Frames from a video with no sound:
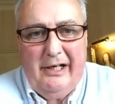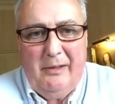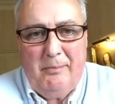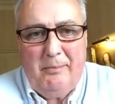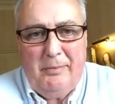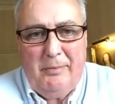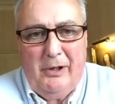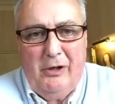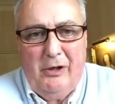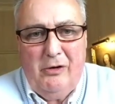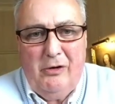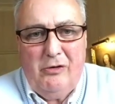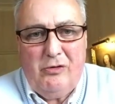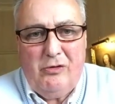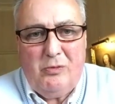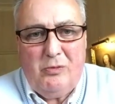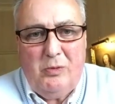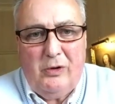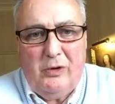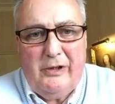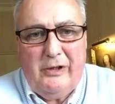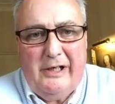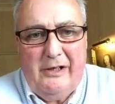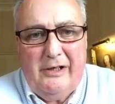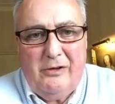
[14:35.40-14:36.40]
opposed
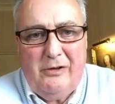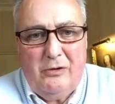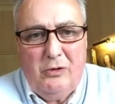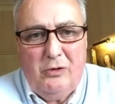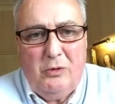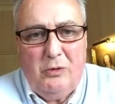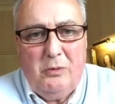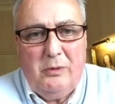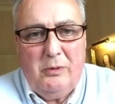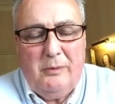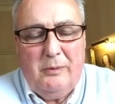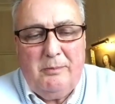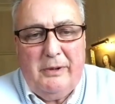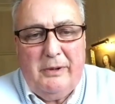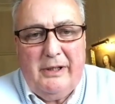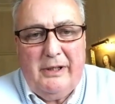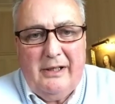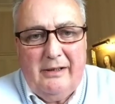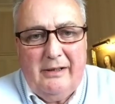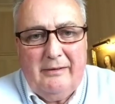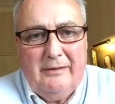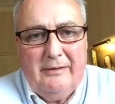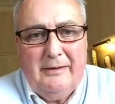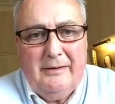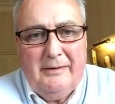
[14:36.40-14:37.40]
what he thought would be
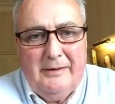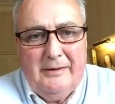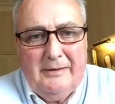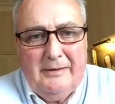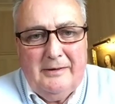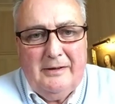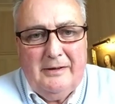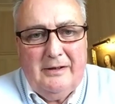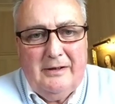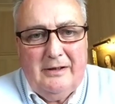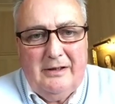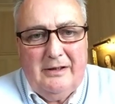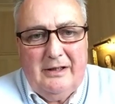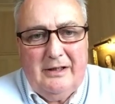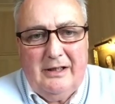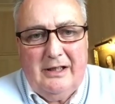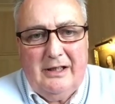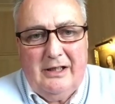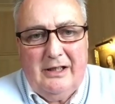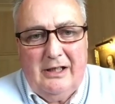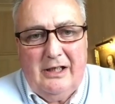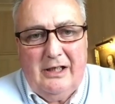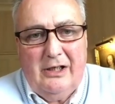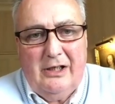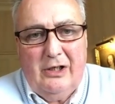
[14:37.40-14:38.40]
a
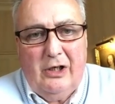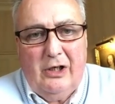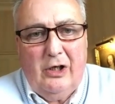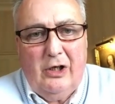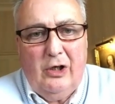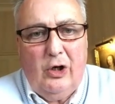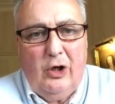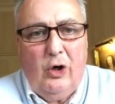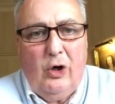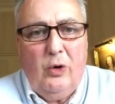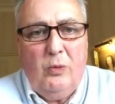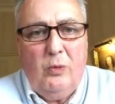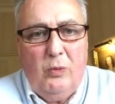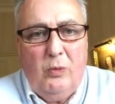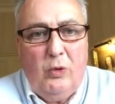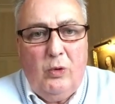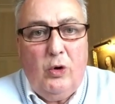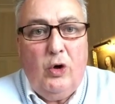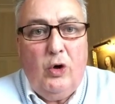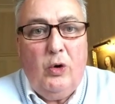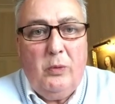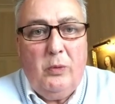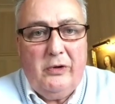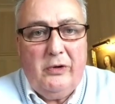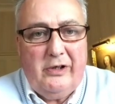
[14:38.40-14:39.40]
long
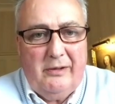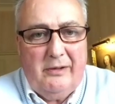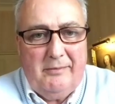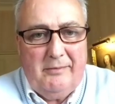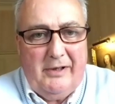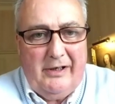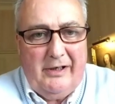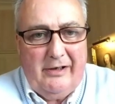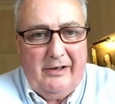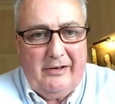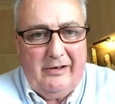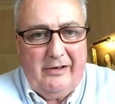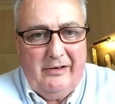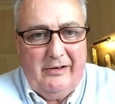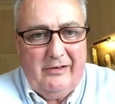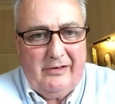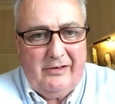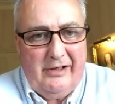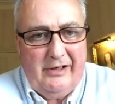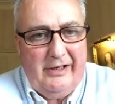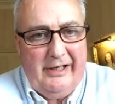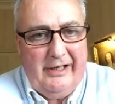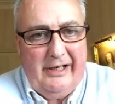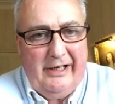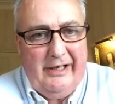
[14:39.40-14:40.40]
war with the Americans.
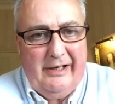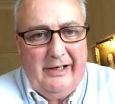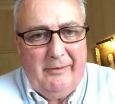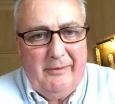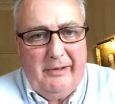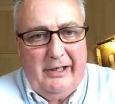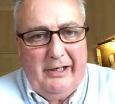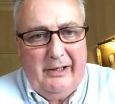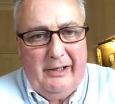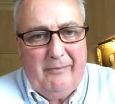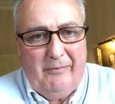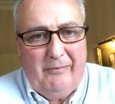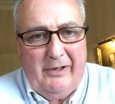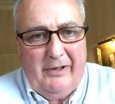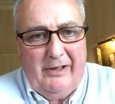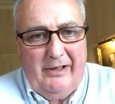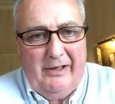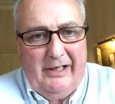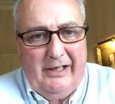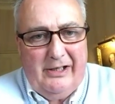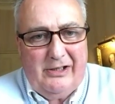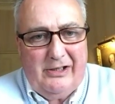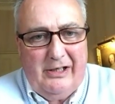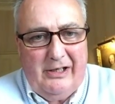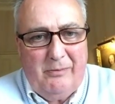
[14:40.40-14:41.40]

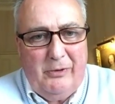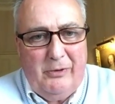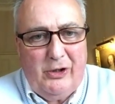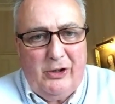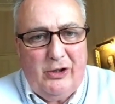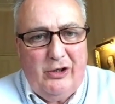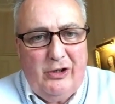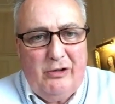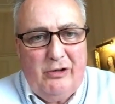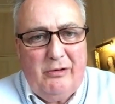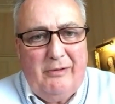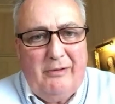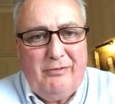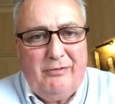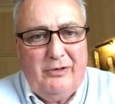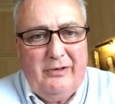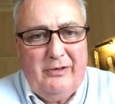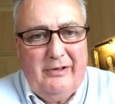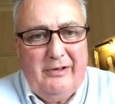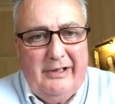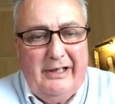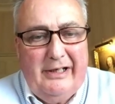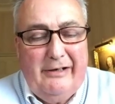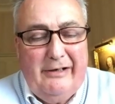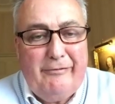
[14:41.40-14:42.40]
He said we should do
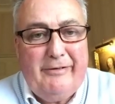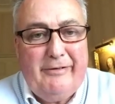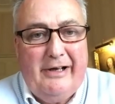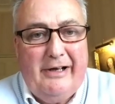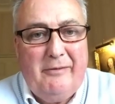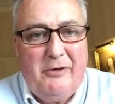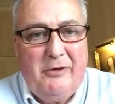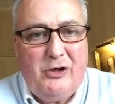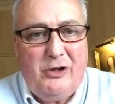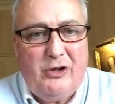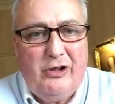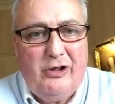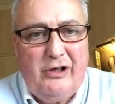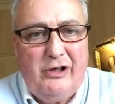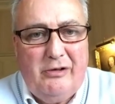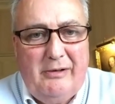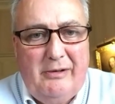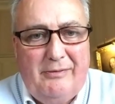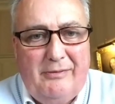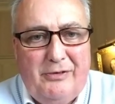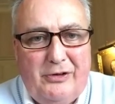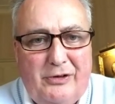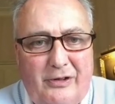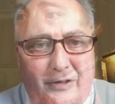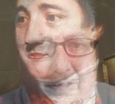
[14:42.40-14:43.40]

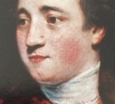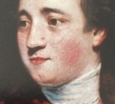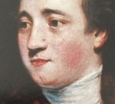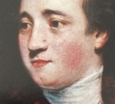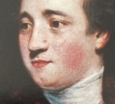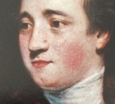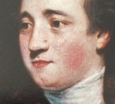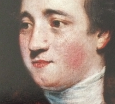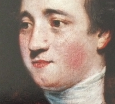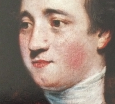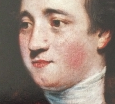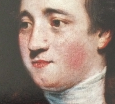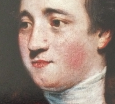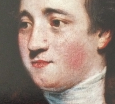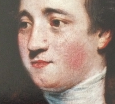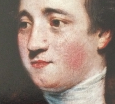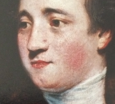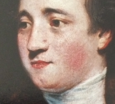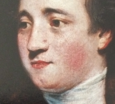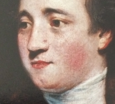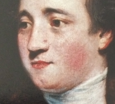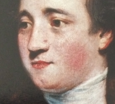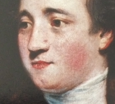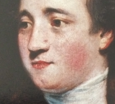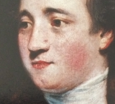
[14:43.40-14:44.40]
everything we
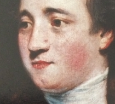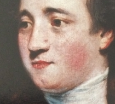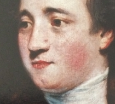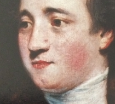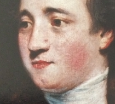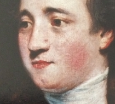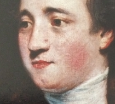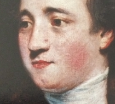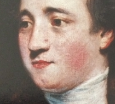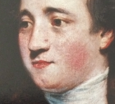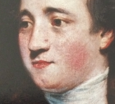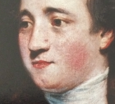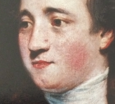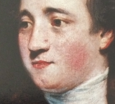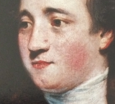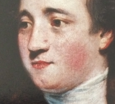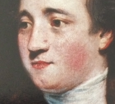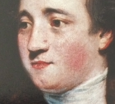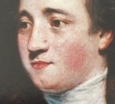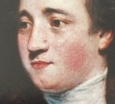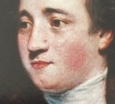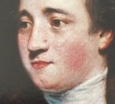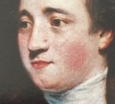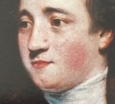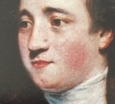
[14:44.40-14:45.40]
could to avoid
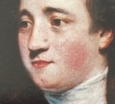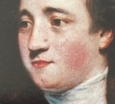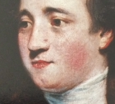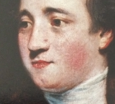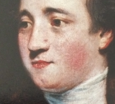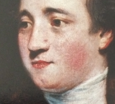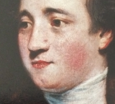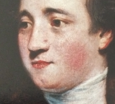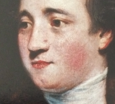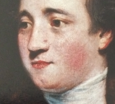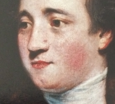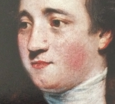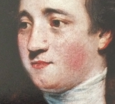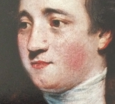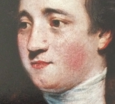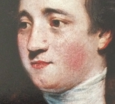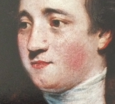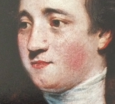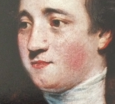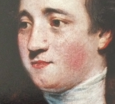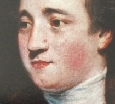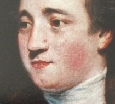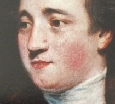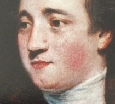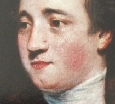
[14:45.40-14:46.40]
that. And I'll
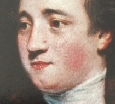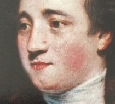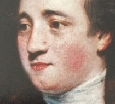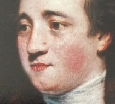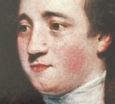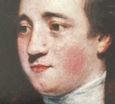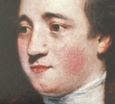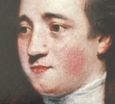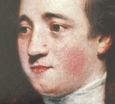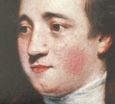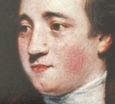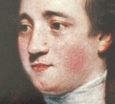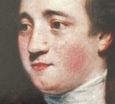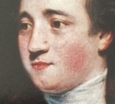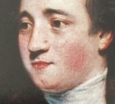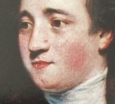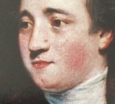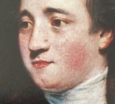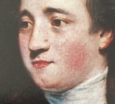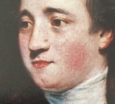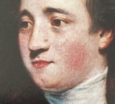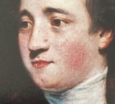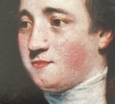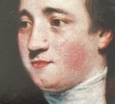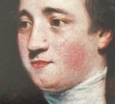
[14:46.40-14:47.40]
just read
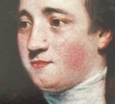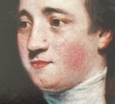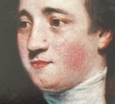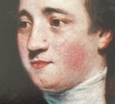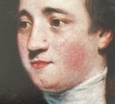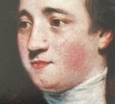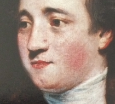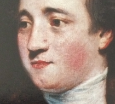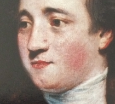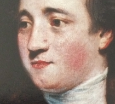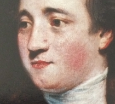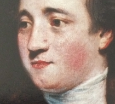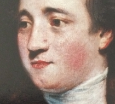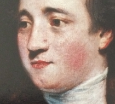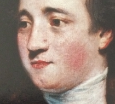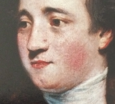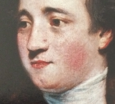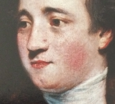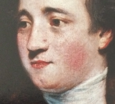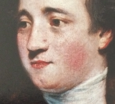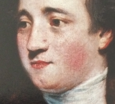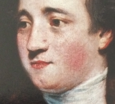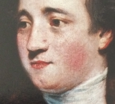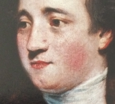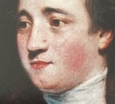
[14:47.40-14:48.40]
what he said.
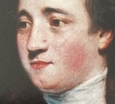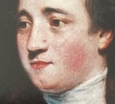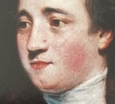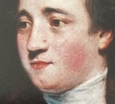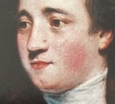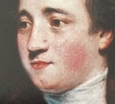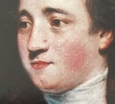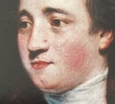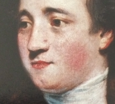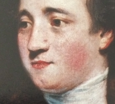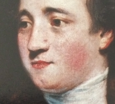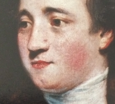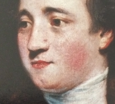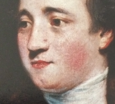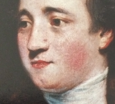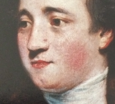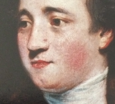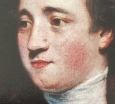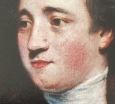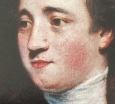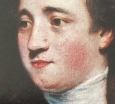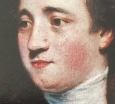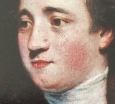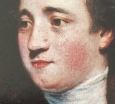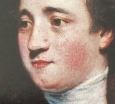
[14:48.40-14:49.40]
From the fullest
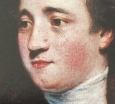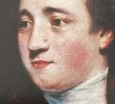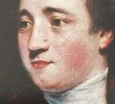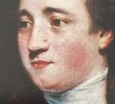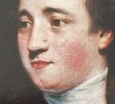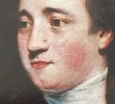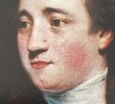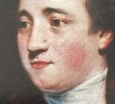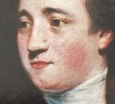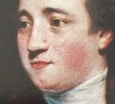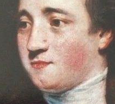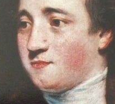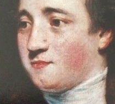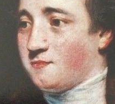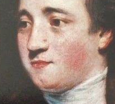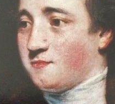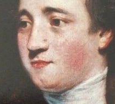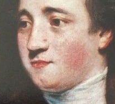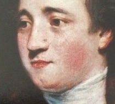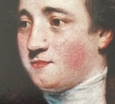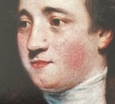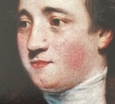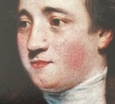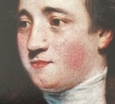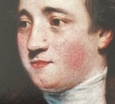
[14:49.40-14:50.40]
conviction of my
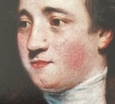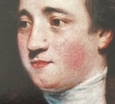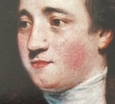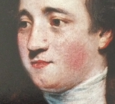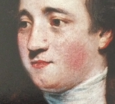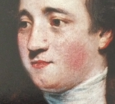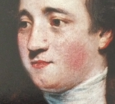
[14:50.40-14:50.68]
soul,